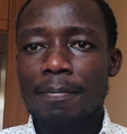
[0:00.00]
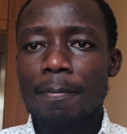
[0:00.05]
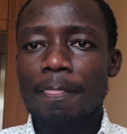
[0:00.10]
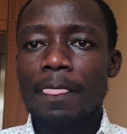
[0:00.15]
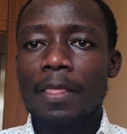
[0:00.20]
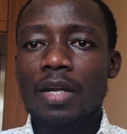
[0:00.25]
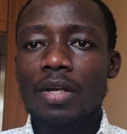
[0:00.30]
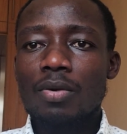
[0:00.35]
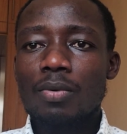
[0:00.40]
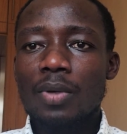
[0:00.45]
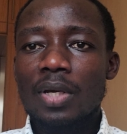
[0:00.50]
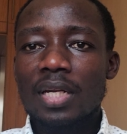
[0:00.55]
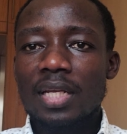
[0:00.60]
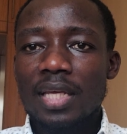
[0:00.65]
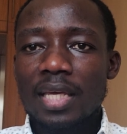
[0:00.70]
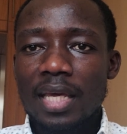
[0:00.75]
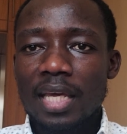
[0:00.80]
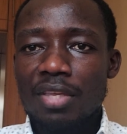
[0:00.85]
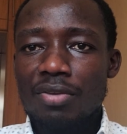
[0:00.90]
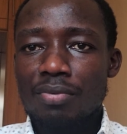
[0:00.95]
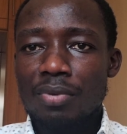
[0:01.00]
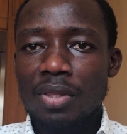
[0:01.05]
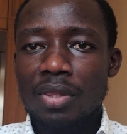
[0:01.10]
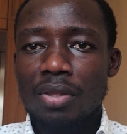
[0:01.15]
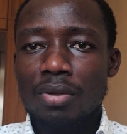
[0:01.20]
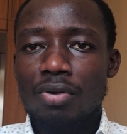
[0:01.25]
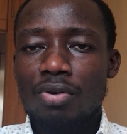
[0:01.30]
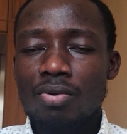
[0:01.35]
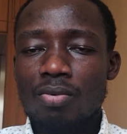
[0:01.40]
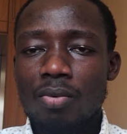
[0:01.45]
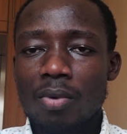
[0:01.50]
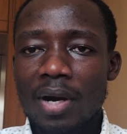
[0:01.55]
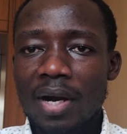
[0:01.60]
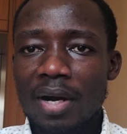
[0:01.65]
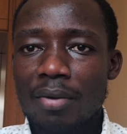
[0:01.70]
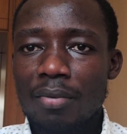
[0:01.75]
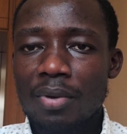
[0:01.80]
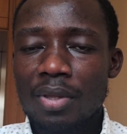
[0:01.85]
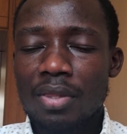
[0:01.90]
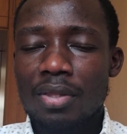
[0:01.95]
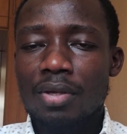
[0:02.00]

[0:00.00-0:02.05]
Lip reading: to engage with you, to work with you,